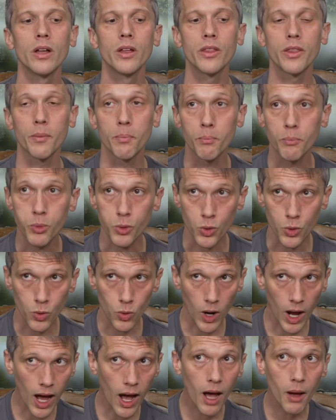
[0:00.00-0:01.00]
The
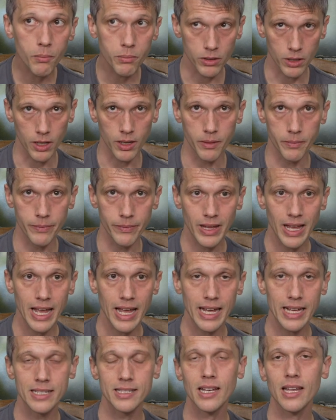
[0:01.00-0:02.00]
problem
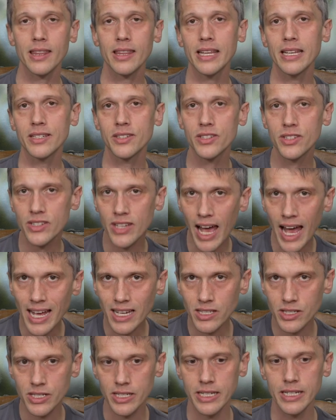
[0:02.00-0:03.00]
is that the
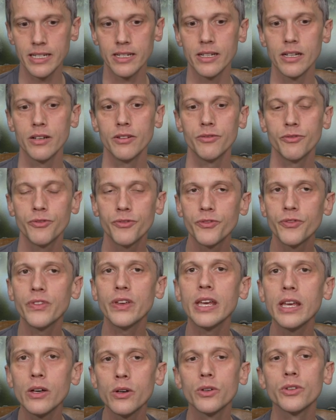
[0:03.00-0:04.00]
assassin
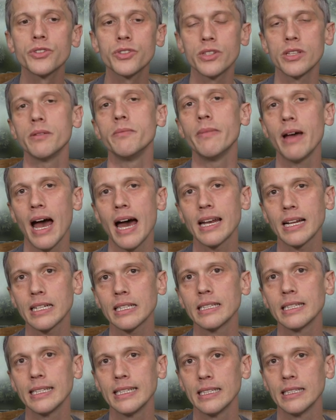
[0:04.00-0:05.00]
feels
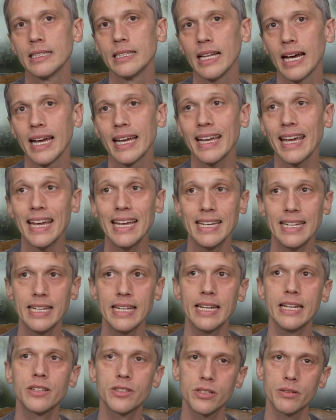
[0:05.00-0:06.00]
thematically like it
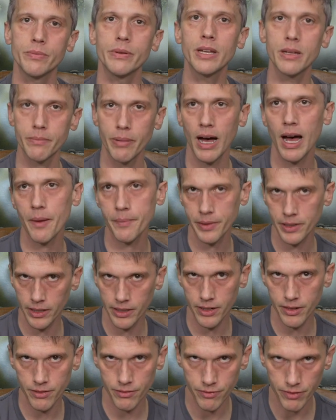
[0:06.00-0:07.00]
needs to be in
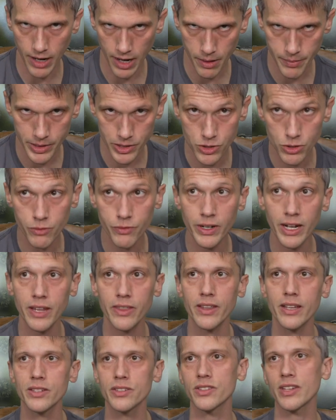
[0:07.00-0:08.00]
populated environments. Don't forget,
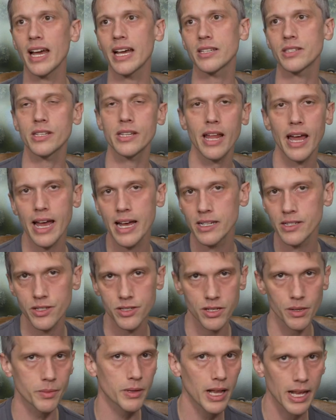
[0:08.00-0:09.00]
the assassin has a
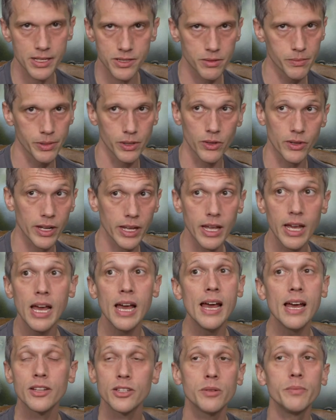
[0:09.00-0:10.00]
subclass ability
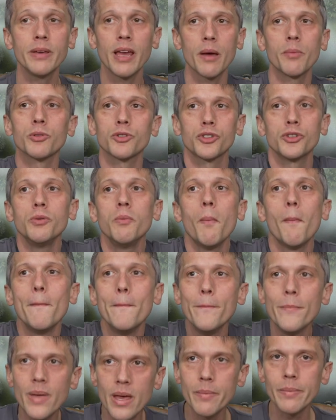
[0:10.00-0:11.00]
to be able to
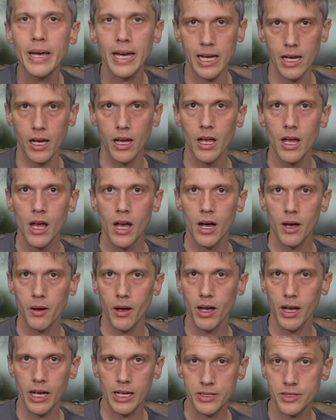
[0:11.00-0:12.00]
mimic
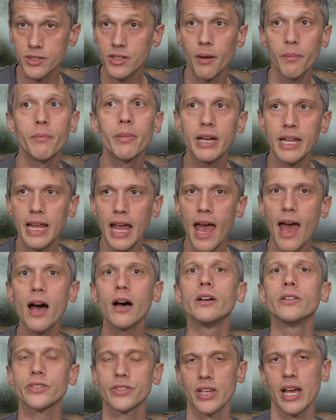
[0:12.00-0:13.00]
somebody
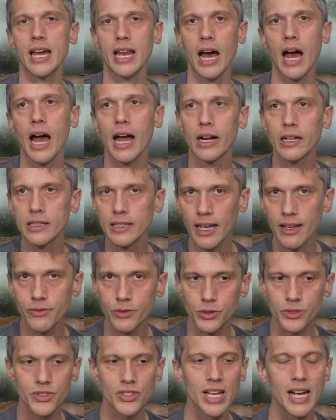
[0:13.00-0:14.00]
else at higher
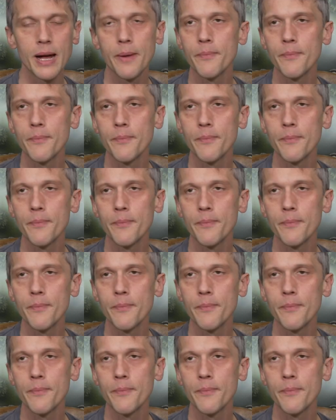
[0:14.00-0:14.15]
levels.